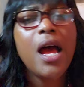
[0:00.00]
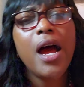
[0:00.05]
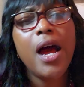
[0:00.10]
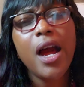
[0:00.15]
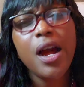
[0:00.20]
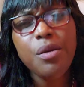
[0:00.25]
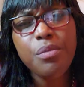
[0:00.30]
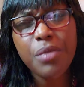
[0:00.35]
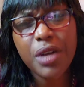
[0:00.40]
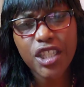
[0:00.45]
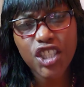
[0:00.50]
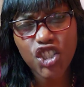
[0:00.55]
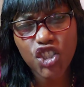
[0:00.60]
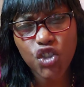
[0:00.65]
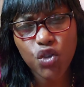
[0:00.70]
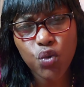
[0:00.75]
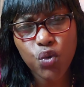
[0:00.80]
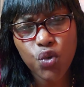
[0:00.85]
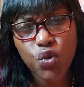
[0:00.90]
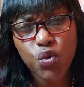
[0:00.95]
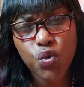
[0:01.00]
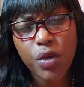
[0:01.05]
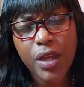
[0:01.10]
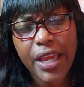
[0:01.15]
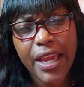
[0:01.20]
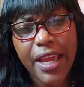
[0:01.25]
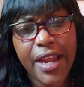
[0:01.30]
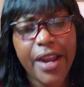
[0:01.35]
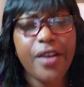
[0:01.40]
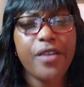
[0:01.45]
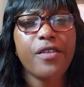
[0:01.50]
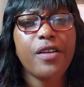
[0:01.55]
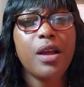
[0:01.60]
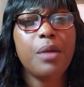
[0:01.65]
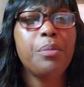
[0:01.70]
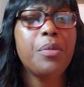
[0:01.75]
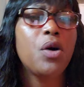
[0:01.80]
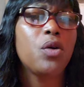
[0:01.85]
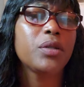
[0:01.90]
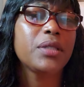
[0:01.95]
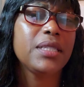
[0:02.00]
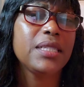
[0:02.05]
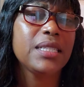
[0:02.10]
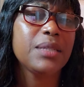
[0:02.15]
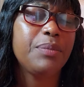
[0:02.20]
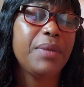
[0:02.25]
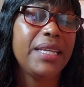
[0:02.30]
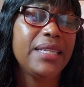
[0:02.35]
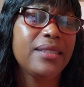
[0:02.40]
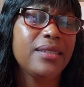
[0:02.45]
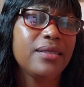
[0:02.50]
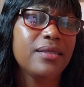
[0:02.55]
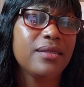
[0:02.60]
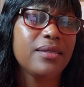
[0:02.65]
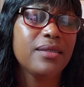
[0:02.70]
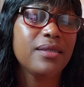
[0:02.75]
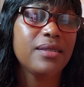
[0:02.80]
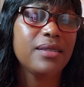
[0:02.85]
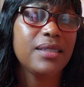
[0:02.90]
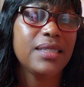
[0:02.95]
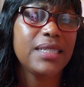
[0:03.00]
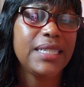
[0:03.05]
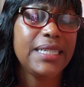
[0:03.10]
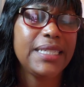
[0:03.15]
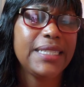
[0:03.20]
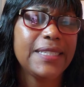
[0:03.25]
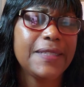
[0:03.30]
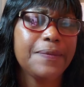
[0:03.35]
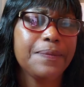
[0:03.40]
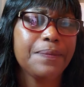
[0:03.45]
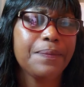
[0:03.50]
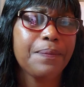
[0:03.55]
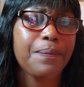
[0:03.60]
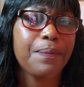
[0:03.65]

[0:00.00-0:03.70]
How much do you care about his mental state?